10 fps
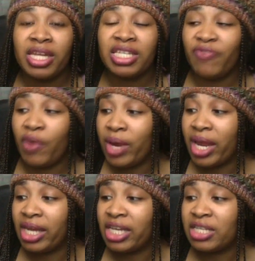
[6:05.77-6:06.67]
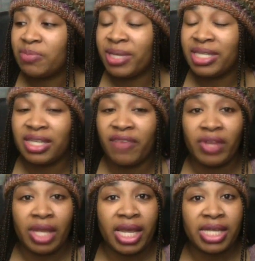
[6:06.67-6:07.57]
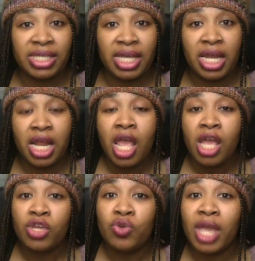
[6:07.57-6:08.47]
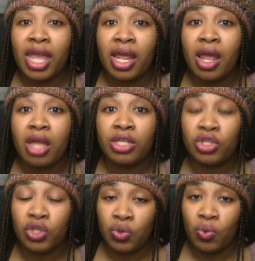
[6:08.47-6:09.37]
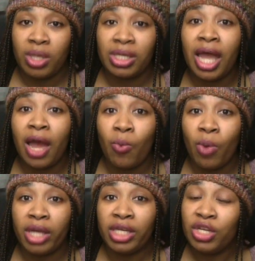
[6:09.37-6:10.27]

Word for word: It is very inexpensive, and like I said, you get two, not one.